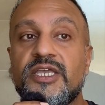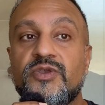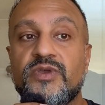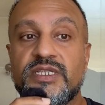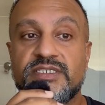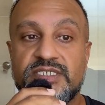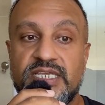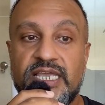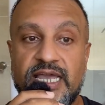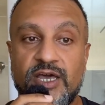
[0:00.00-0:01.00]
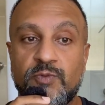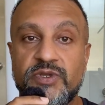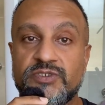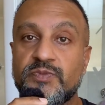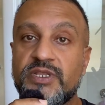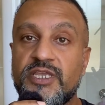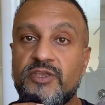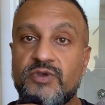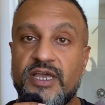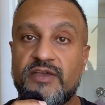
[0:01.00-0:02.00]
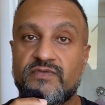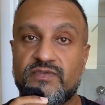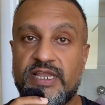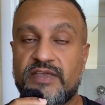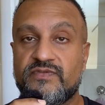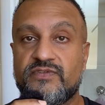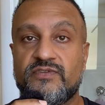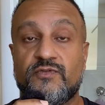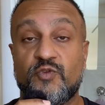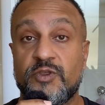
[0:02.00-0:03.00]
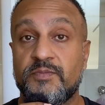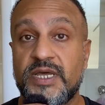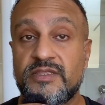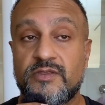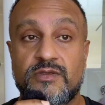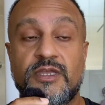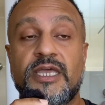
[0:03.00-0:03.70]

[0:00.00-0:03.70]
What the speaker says: you can see how much money you have left for the month.